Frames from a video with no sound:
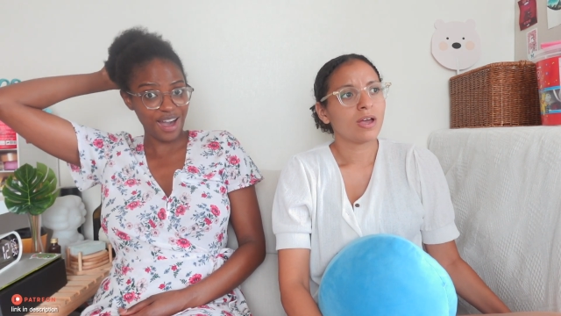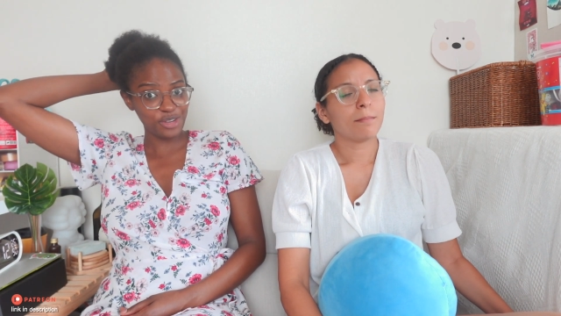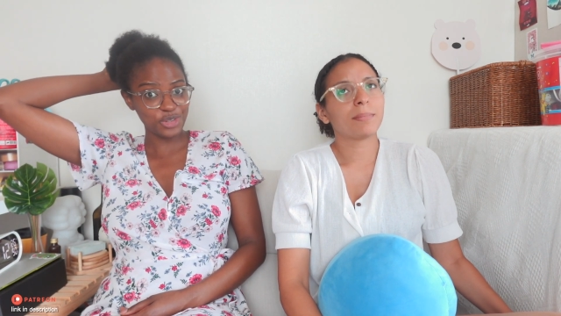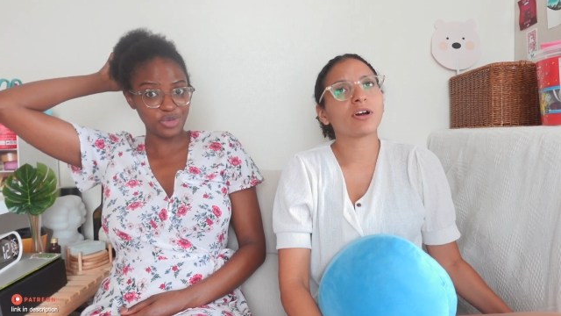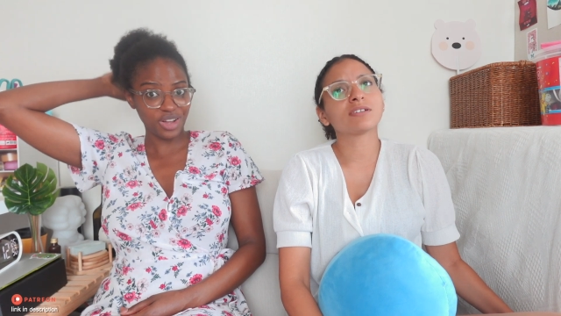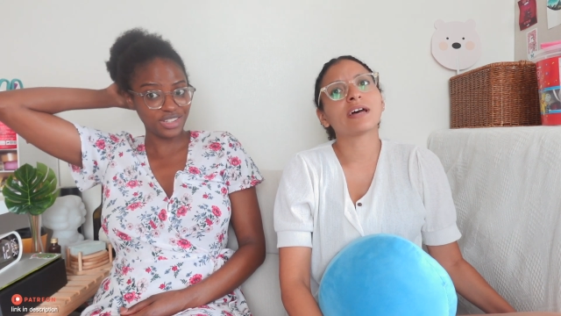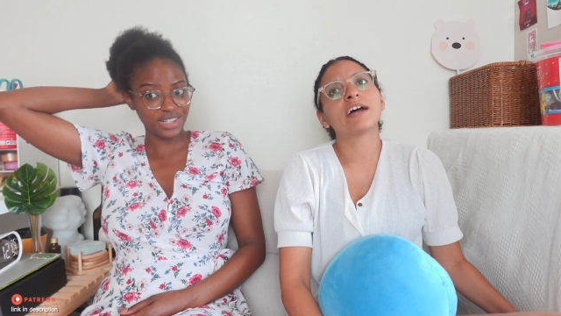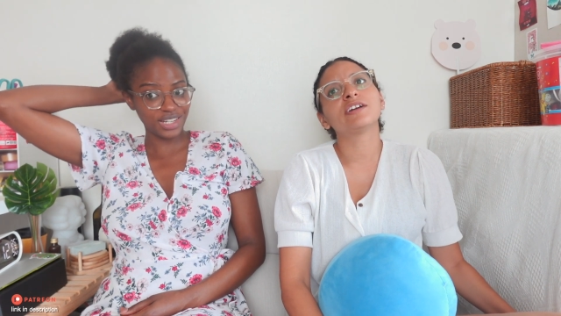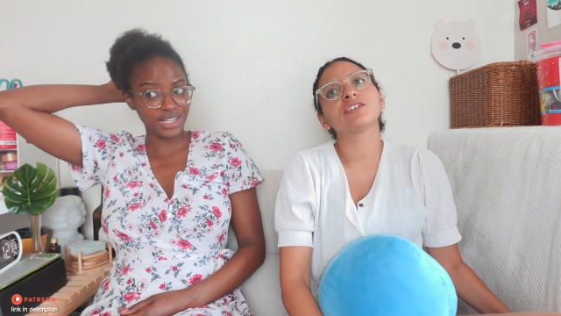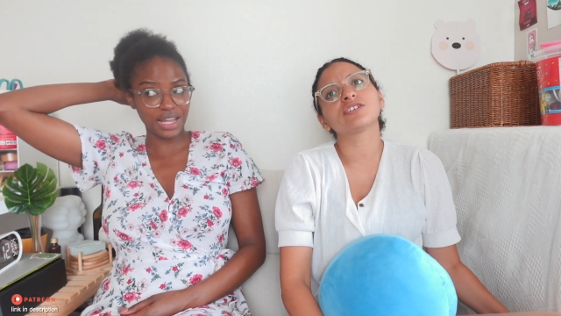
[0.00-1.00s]
Speaker 1: I because
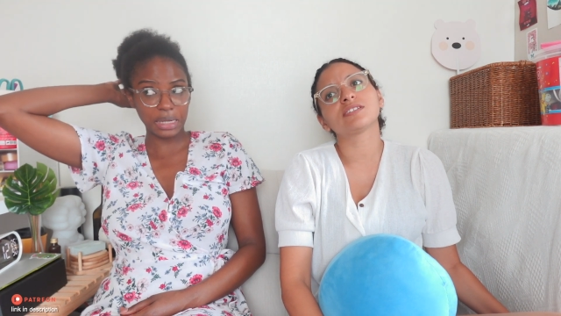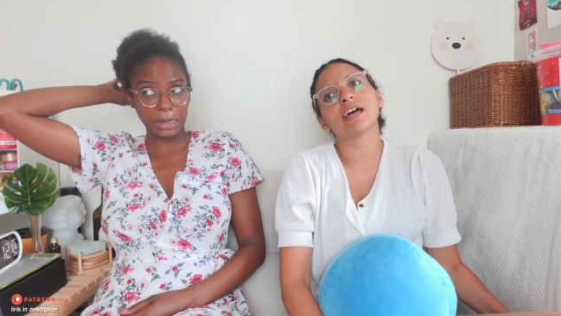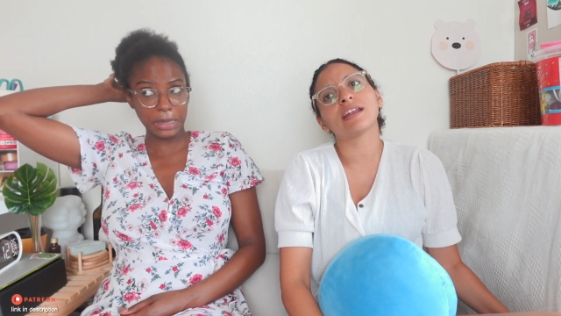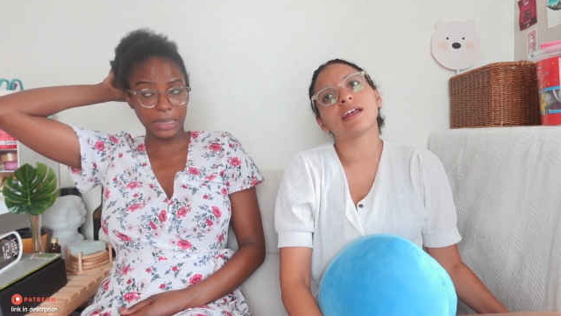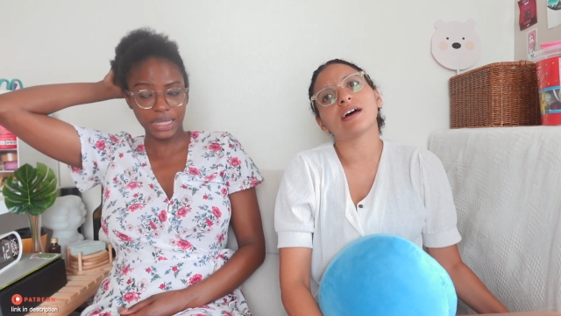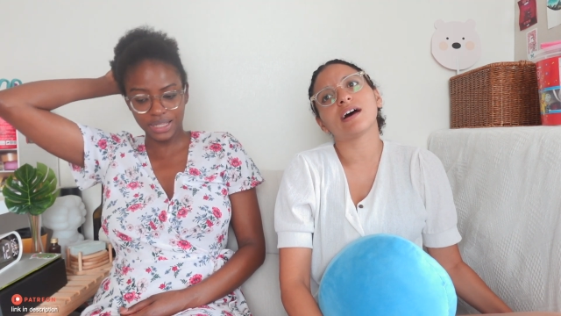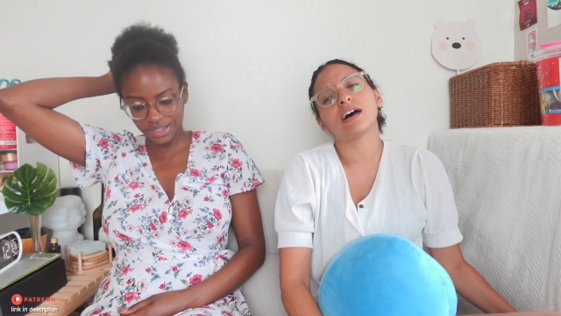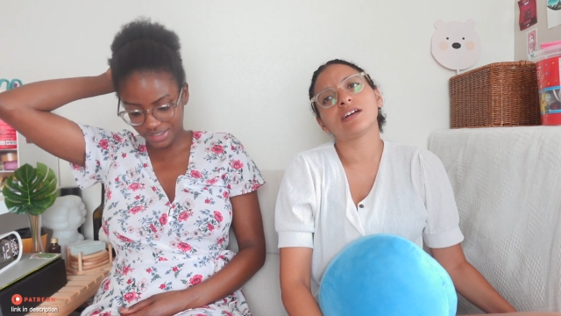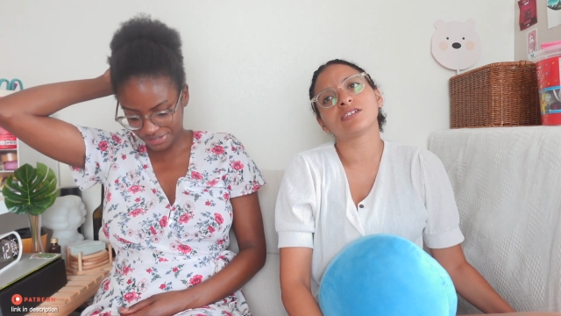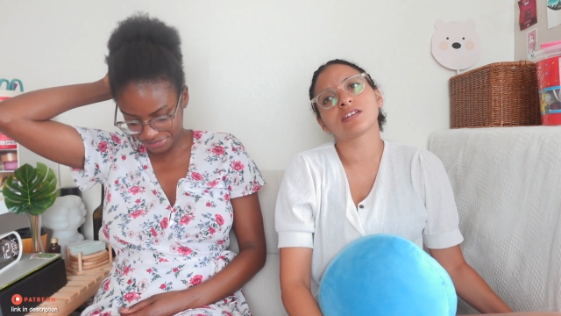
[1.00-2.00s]
I understand. Like,
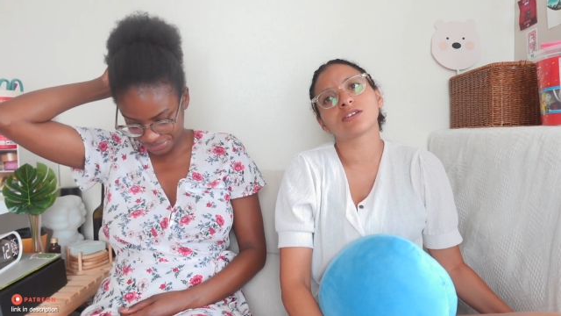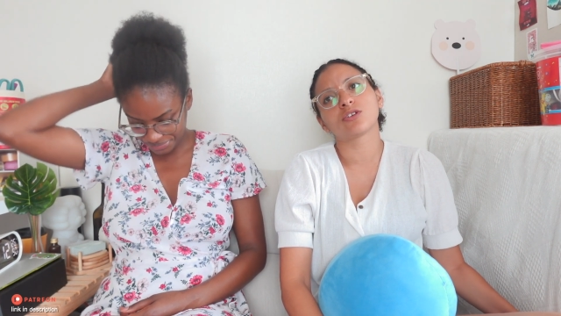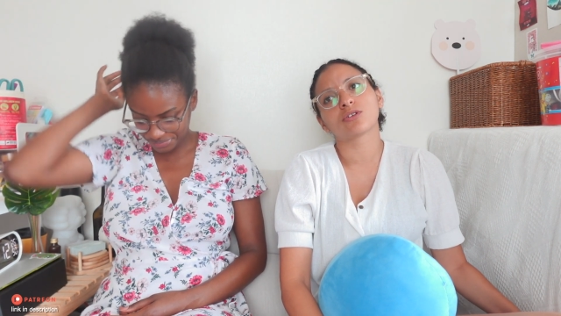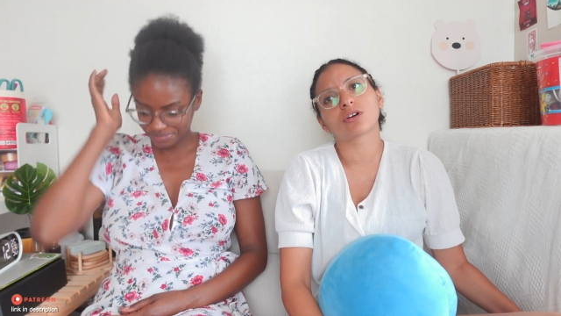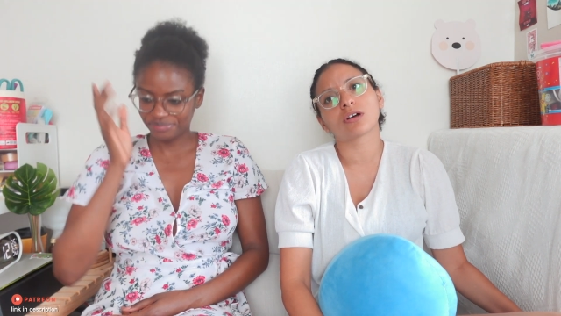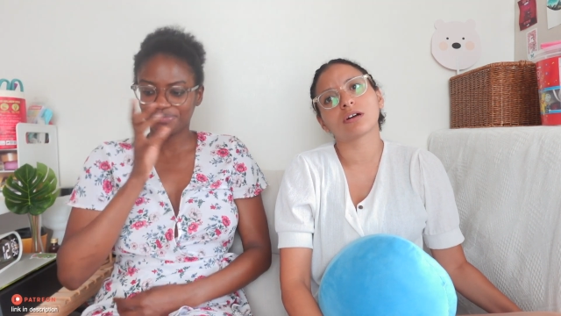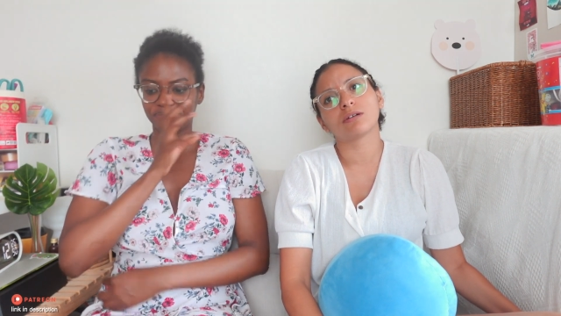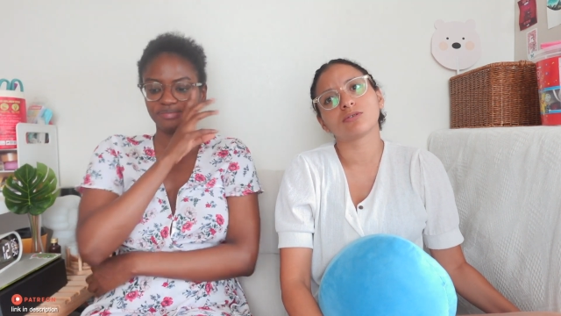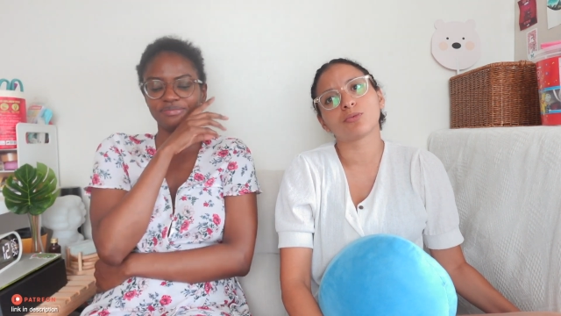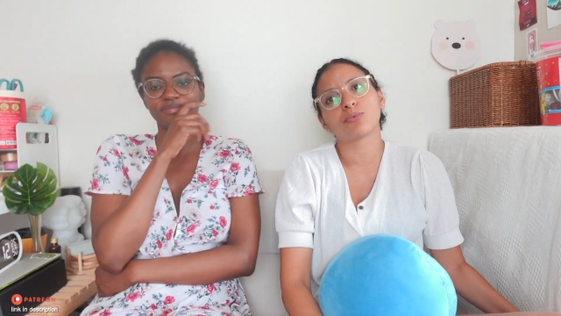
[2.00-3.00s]
I understand the
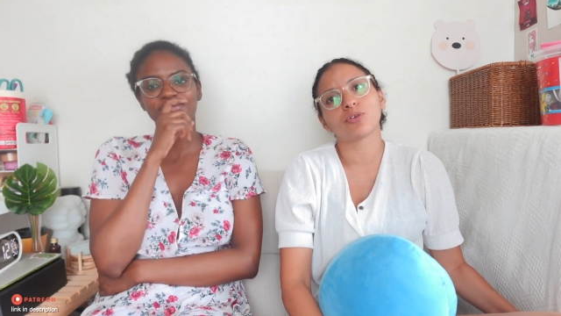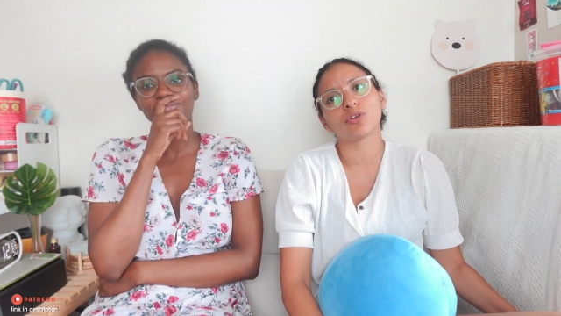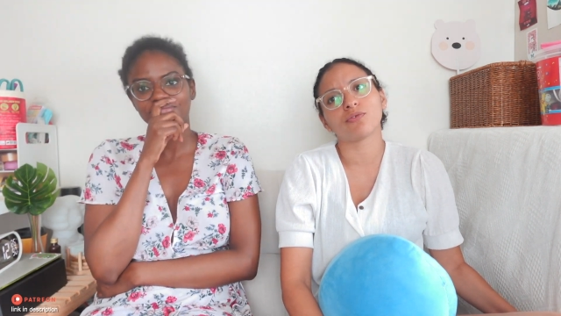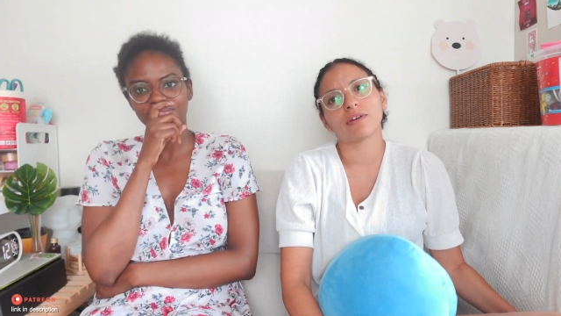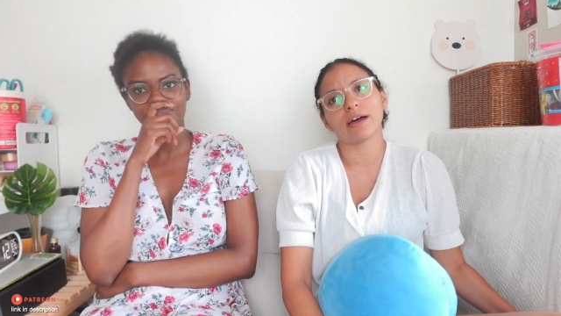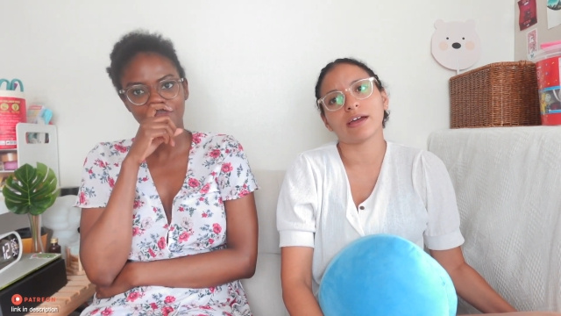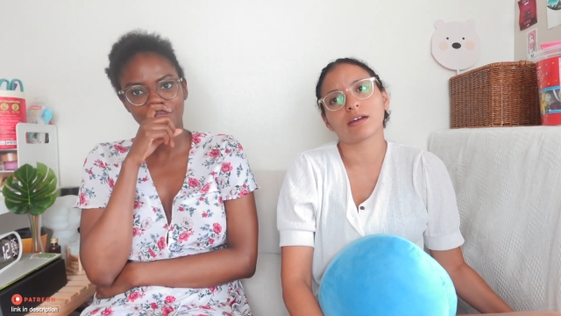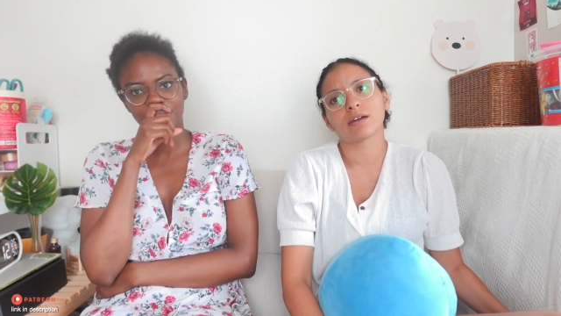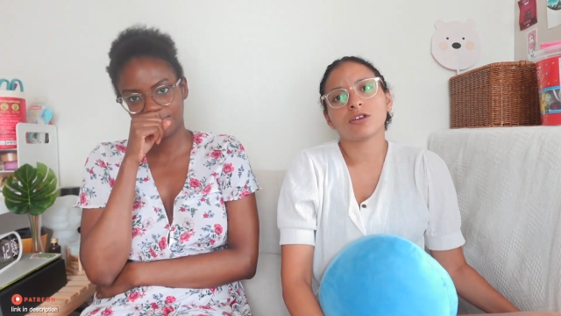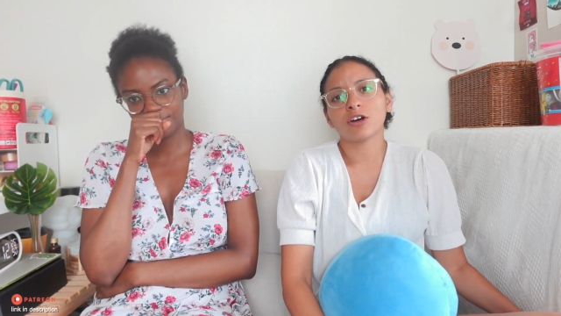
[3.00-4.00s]
the point of
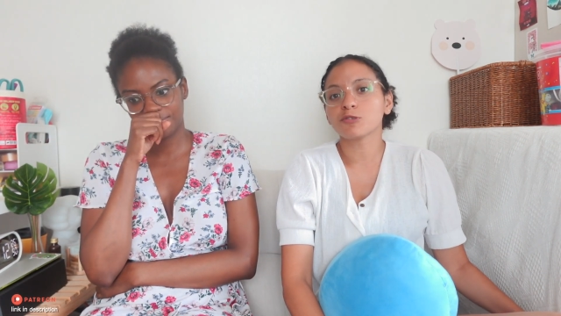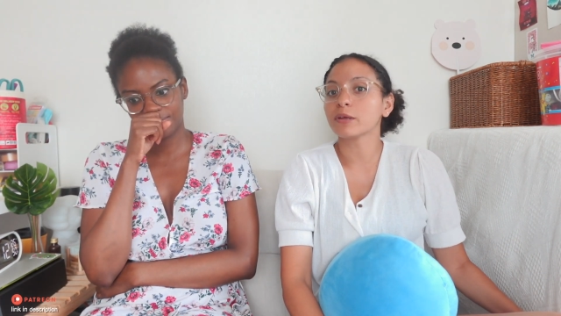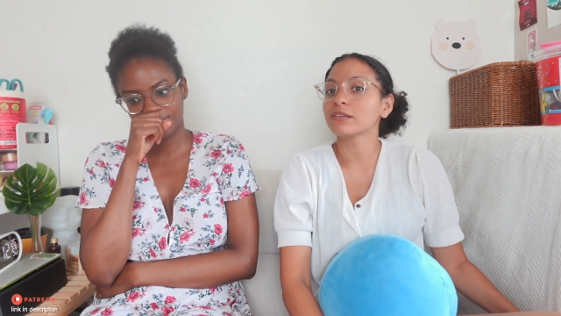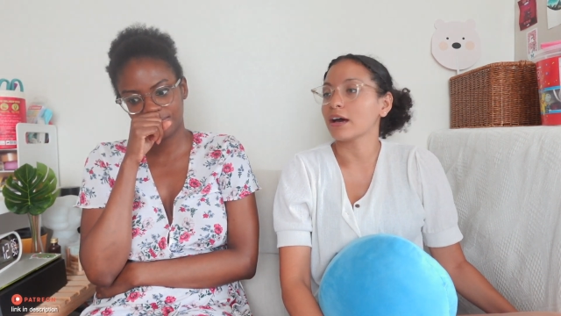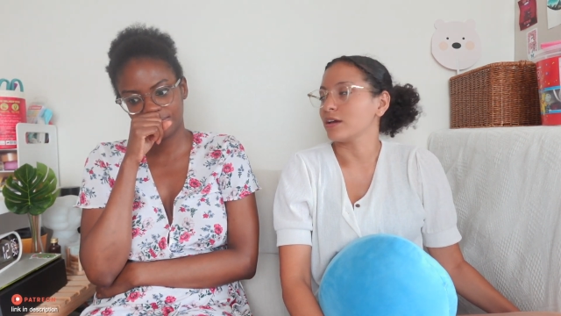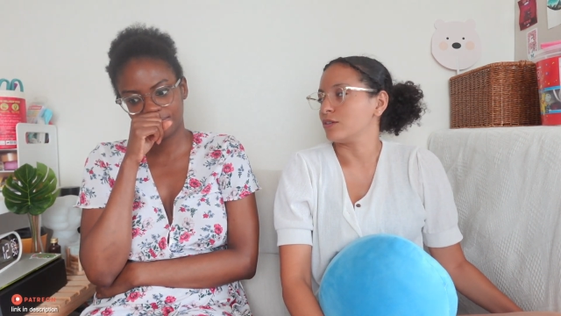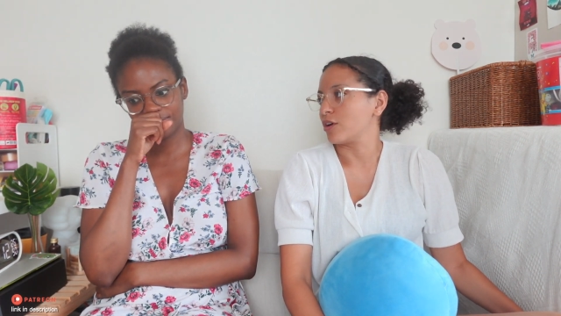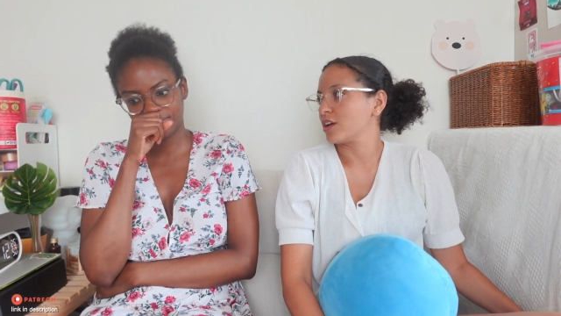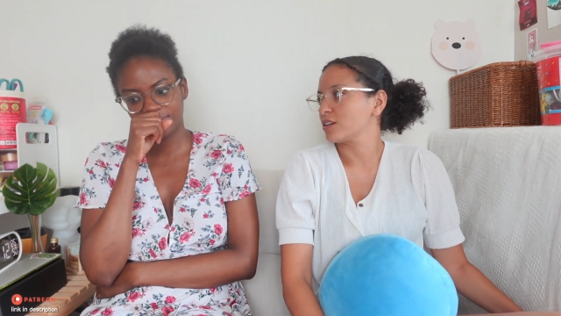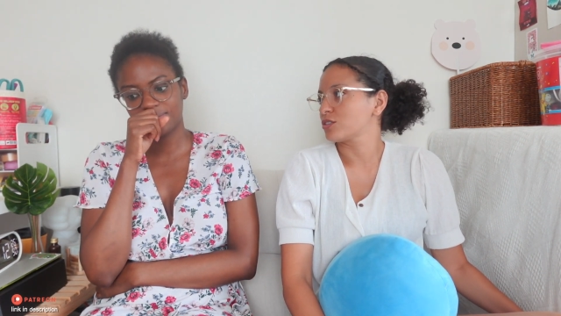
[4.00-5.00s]
like the husband died,
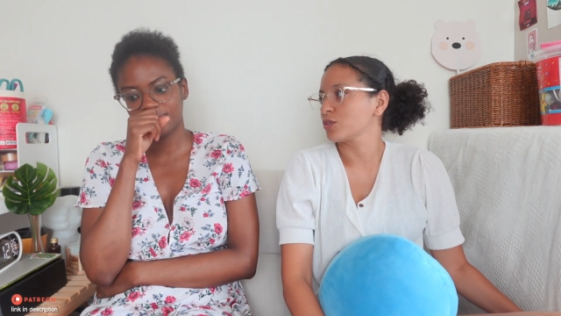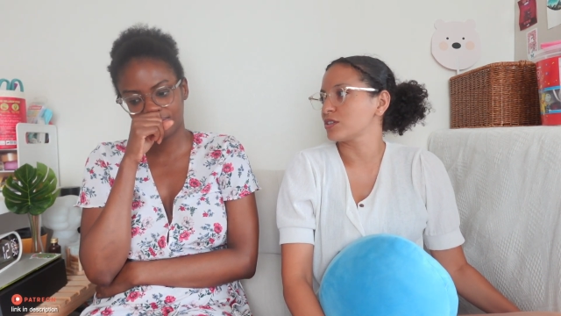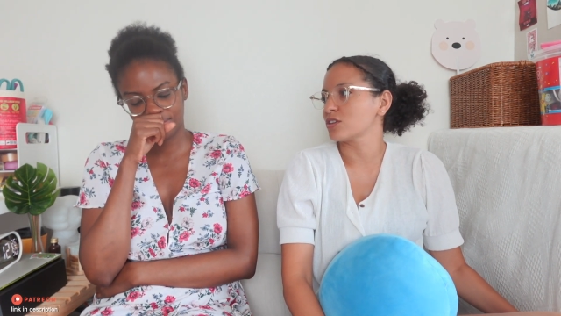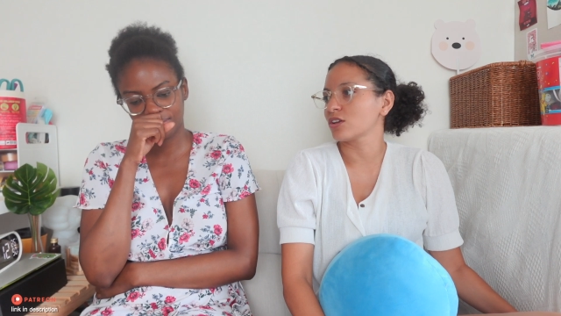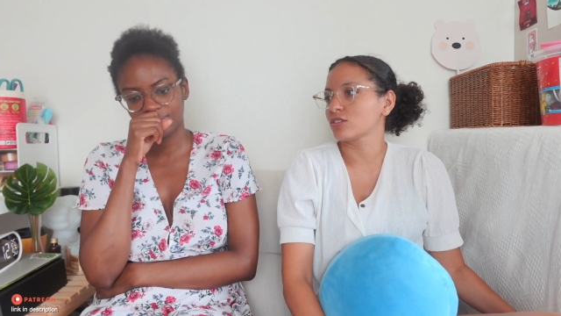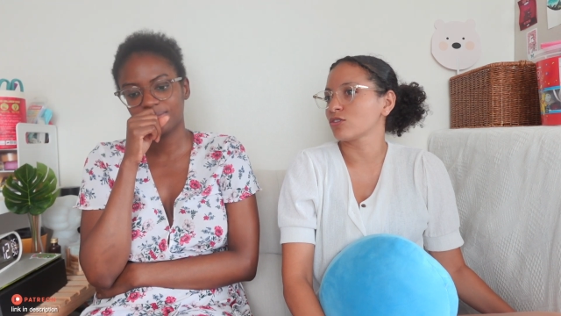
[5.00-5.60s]
right? So it's not